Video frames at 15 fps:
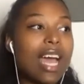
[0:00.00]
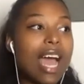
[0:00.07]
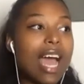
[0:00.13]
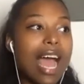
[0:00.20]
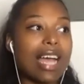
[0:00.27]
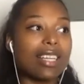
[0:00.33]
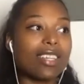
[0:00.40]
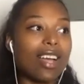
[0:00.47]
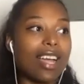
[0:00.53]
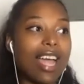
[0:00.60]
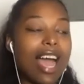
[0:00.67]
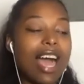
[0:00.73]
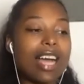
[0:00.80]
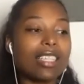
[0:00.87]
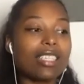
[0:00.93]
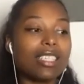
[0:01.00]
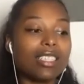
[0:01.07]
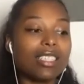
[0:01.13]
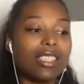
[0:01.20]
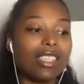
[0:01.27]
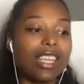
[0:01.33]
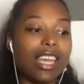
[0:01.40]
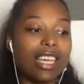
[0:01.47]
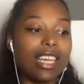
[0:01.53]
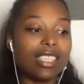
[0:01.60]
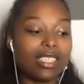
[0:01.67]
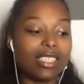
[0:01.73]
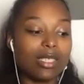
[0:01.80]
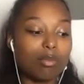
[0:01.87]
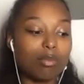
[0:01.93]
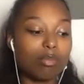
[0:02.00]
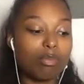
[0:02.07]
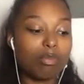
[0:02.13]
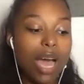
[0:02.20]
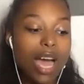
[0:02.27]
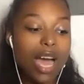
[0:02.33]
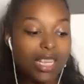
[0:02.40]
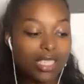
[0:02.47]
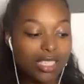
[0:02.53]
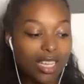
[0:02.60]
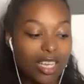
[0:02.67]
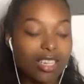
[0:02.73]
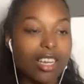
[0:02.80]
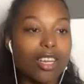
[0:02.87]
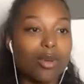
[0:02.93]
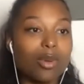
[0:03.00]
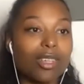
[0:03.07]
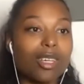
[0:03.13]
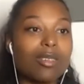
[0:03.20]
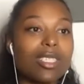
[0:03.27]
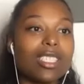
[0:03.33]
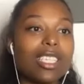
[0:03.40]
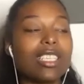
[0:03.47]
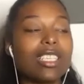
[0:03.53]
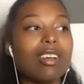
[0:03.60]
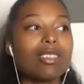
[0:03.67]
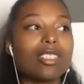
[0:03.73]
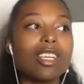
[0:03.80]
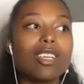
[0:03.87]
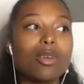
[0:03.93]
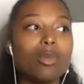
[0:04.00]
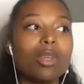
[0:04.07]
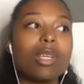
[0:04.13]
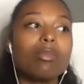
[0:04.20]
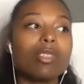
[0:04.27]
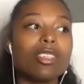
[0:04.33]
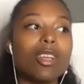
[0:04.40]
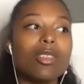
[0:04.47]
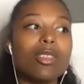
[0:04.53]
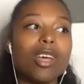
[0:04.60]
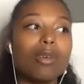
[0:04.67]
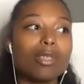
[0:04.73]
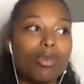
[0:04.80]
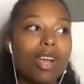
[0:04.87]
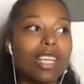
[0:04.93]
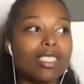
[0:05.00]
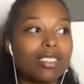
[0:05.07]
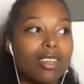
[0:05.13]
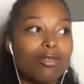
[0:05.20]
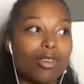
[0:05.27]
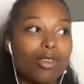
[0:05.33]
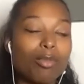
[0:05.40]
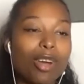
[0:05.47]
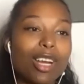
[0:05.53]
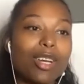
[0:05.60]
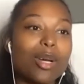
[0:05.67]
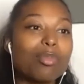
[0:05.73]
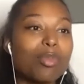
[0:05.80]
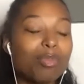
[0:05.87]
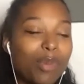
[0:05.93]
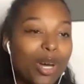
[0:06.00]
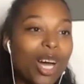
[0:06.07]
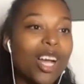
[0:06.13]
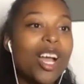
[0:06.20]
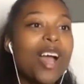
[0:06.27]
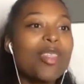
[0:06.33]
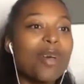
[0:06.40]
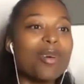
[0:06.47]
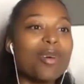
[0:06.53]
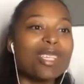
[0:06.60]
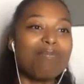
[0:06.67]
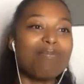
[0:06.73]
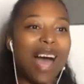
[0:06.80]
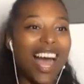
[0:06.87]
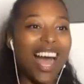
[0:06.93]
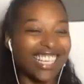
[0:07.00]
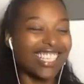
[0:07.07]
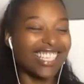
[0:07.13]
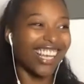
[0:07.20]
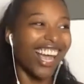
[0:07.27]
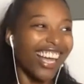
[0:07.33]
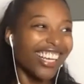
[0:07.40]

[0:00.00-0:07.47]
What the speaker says: And I had this person, I don't want to go into details because I don't want him to know that I was pressed over our breakup, but there was a person.